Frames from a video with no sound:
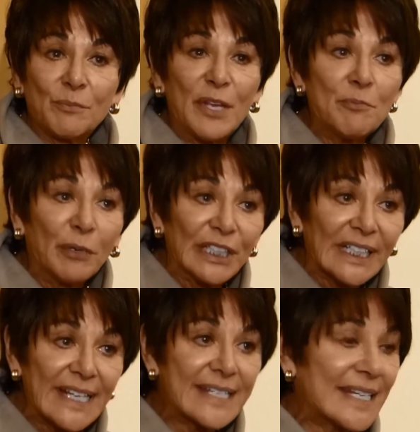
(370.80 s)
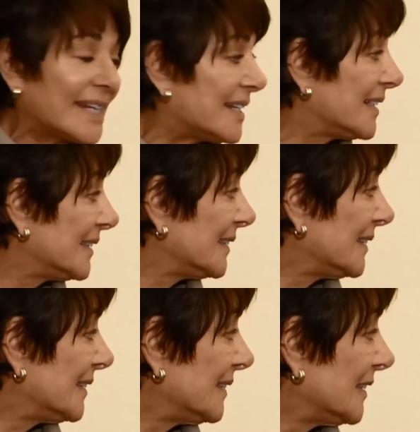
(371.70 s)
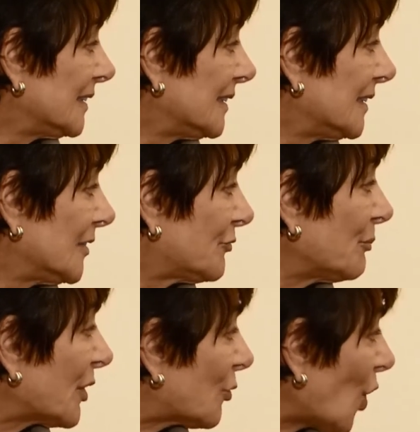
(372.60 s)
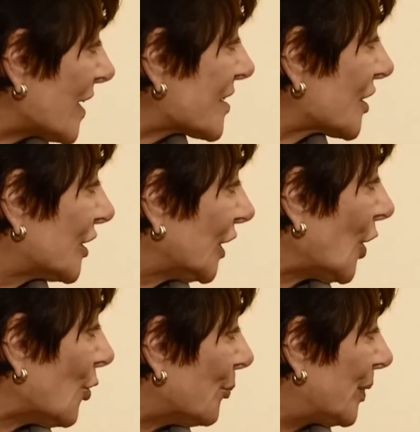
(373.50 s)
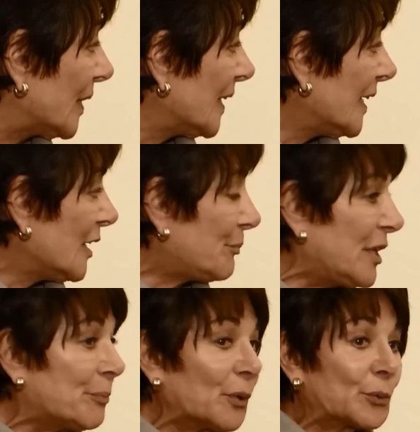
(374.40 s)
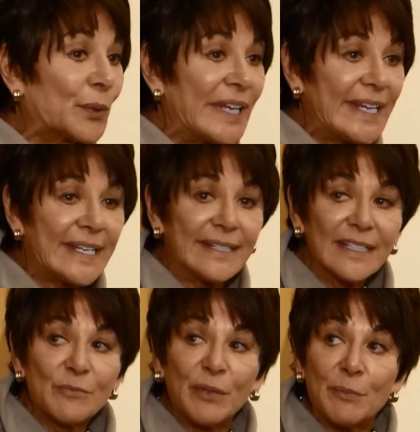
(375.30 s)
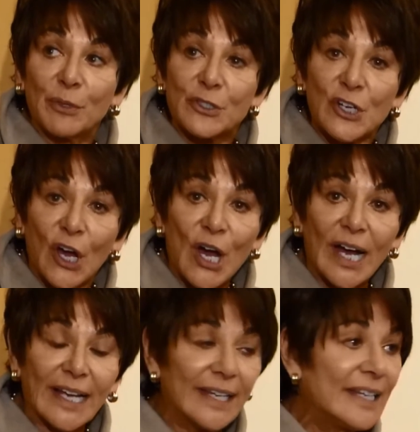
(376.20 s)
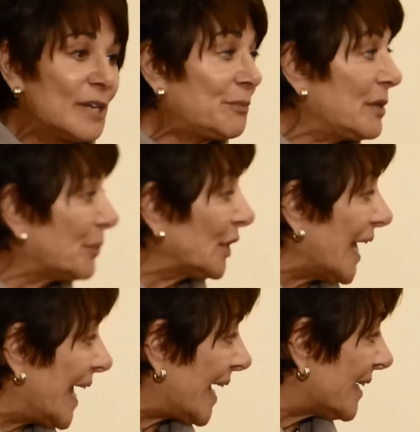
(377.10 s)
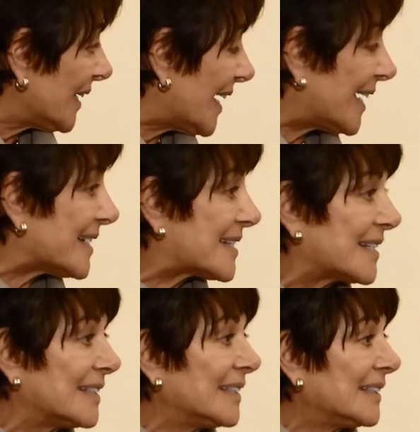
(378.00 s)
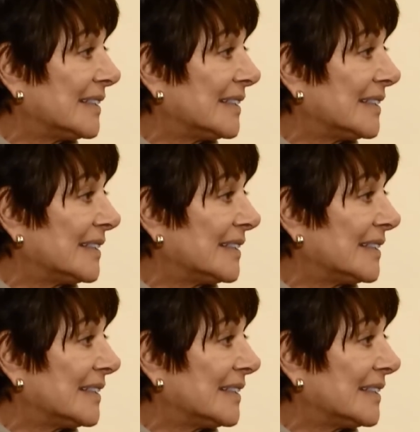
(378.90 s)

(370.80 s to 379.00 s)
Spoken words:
People listen from across the globe. People read, people talk, people analyze